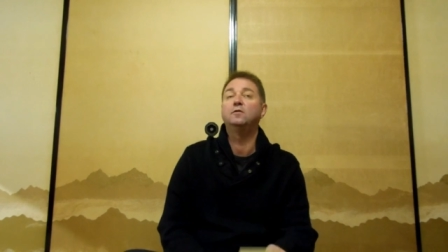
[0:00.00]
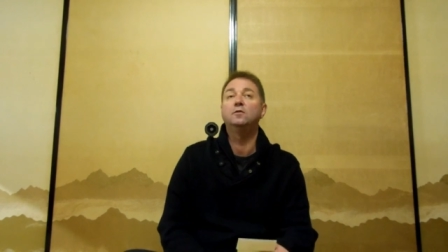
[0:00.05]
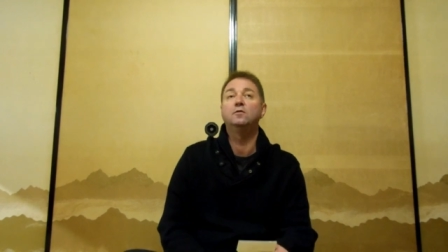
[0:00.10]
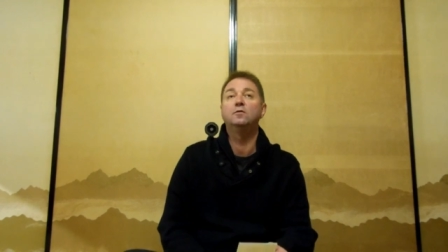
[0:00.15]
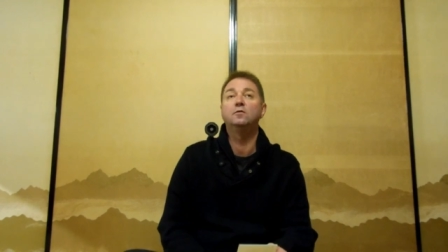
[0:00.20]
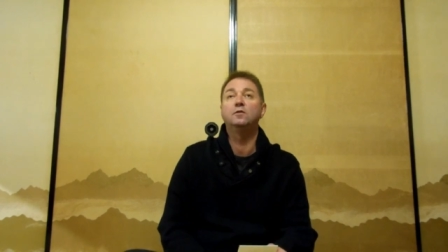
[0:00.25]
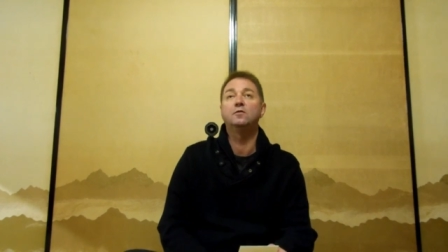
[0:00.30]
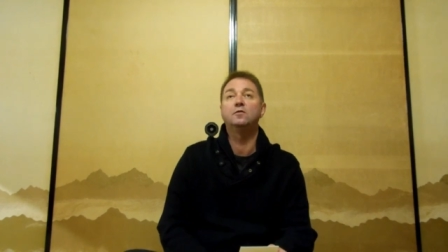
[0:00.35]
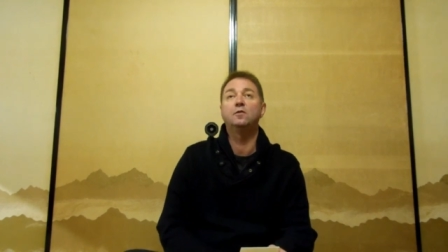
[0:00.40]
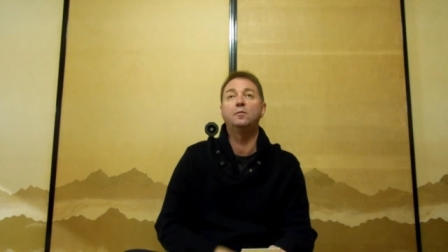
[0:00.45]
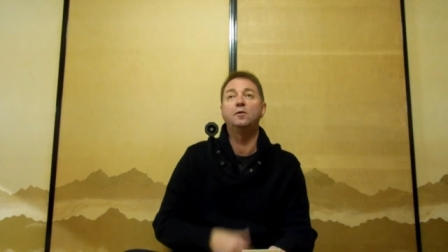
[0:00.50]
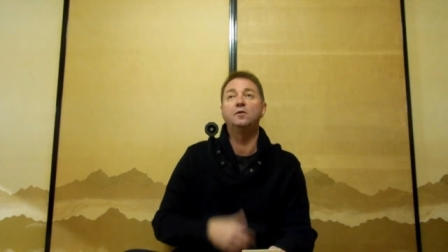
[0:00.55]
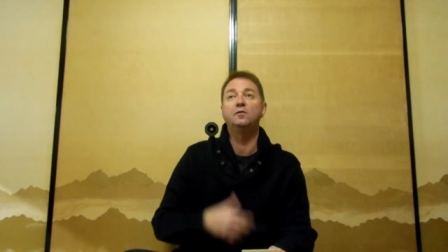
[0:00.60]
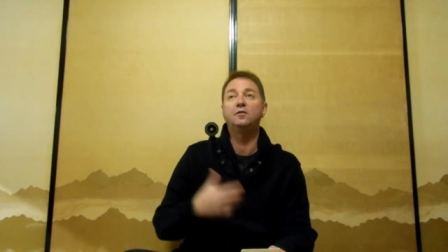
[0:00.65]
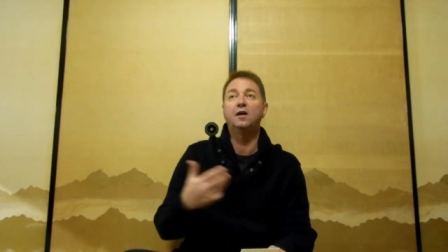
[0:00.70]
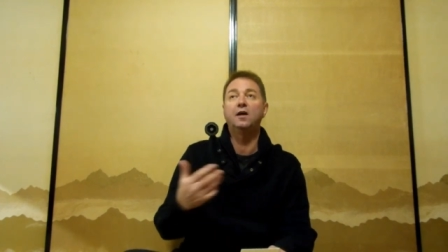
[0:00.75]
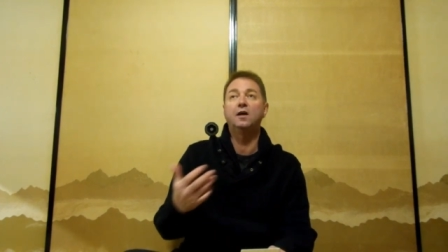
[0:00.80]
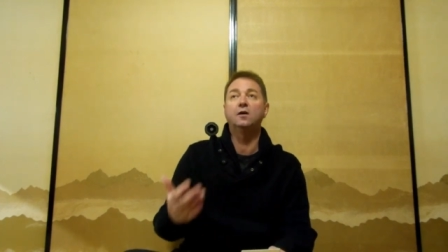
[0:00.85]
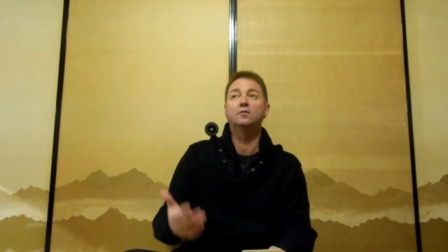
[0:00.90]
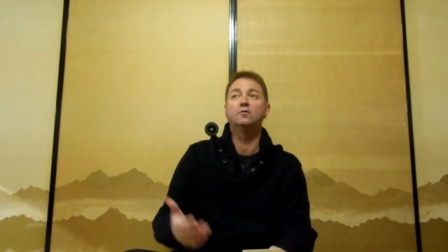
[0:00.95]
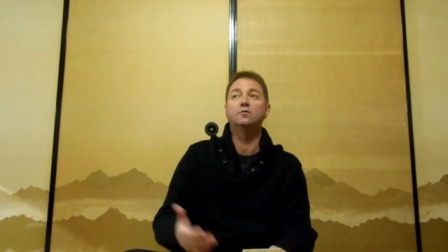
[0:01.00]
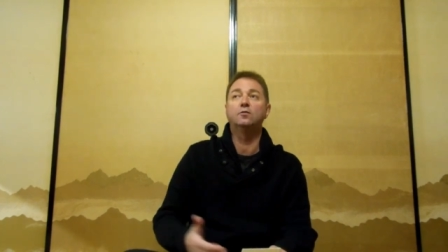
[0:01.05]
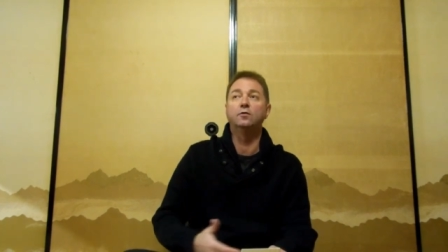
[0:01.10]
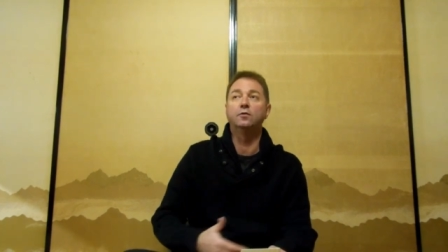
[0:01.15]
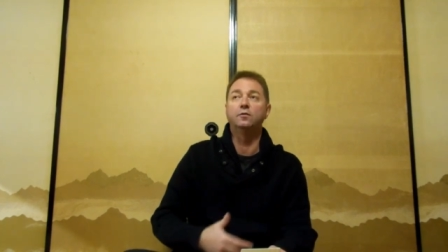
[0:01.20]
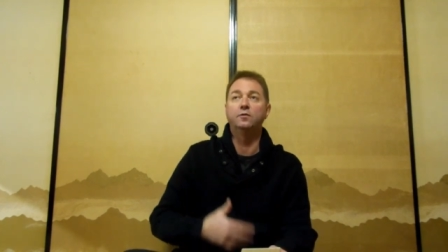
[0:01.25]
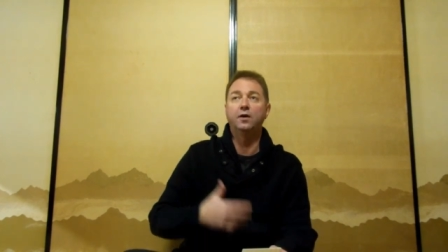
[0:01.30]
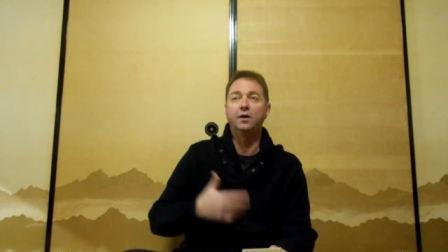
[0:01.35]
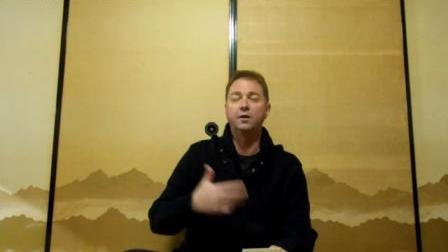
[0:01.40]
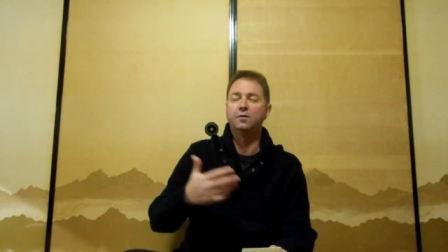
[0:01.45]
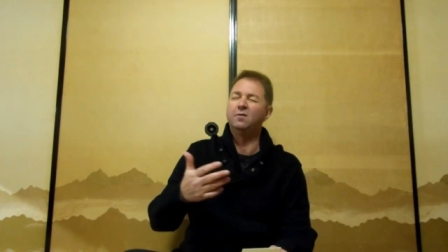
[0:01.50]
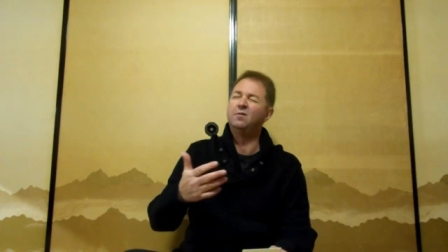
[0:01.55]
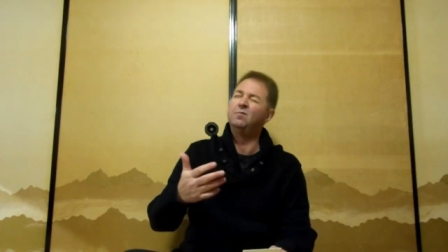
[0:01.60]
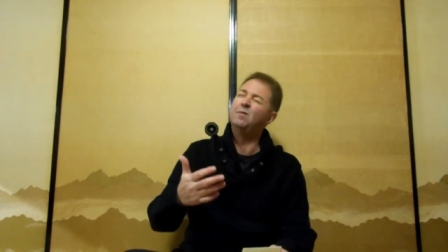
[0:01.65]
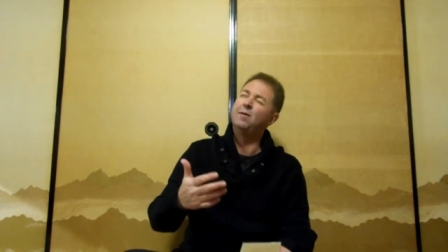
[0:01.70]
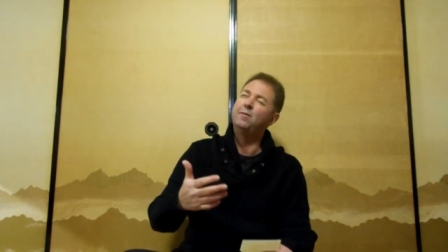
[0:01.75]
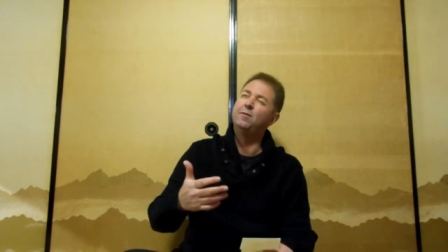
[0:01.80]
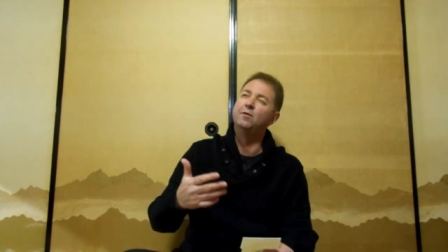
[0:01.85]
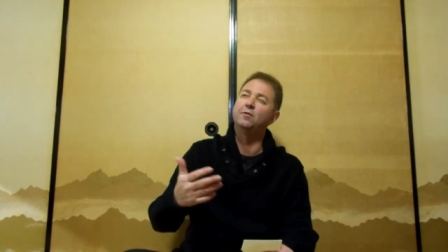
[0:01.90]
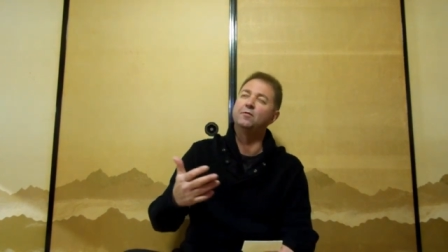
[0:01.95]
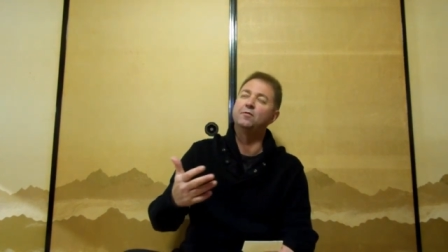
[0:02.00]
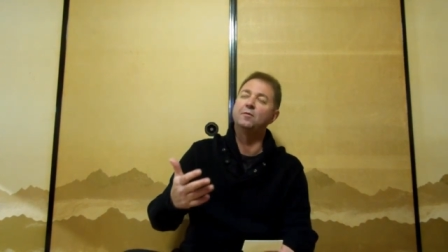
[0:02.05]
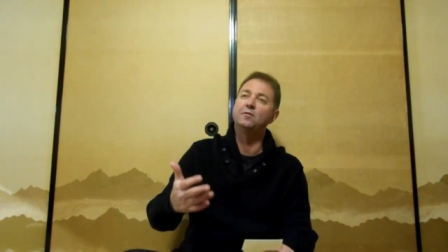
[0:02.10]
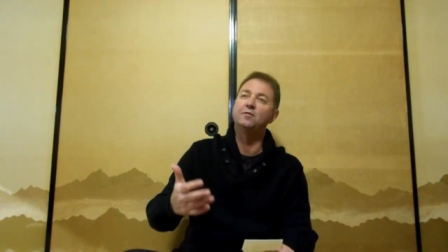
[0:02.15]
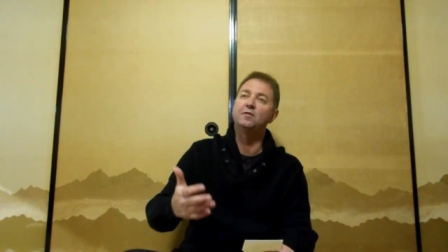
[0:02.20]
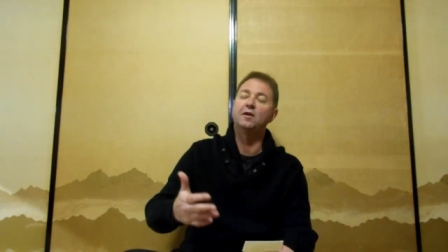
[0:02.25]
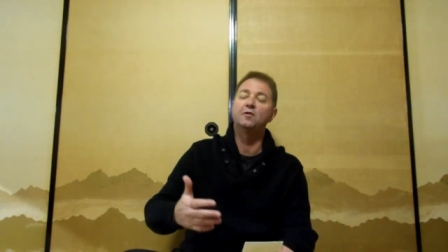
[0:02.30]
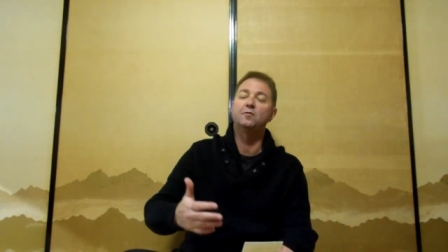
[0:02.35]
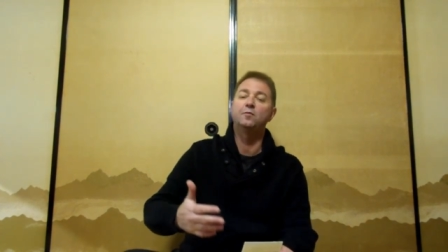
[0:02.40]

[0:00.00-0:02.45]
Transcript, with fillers: to somebody's house, or get, maybe not somebody's house,